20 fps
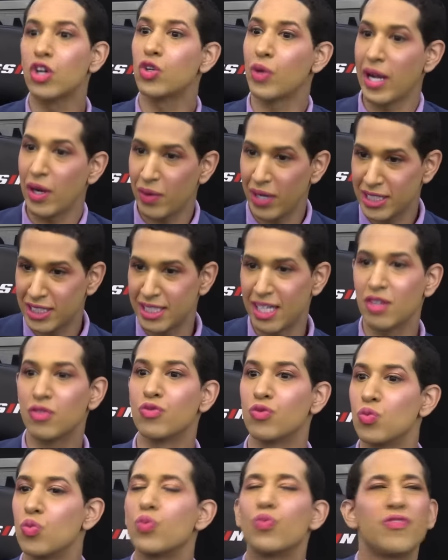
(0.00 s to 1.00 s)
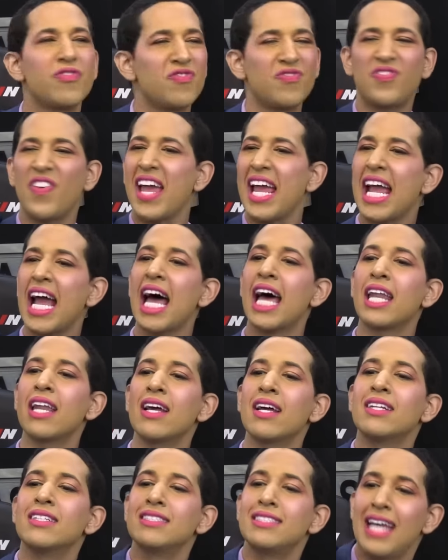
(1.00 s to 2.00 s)
great question.
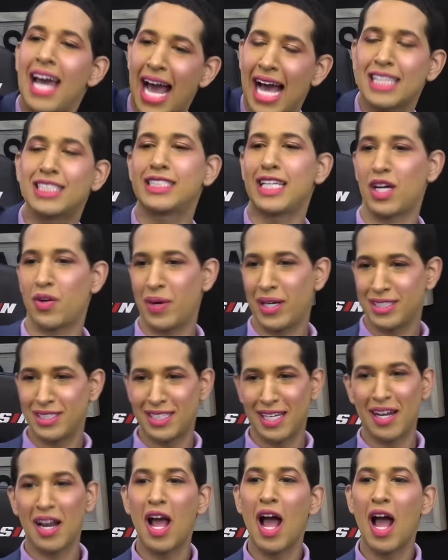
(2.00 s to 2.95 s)
Fantastic question.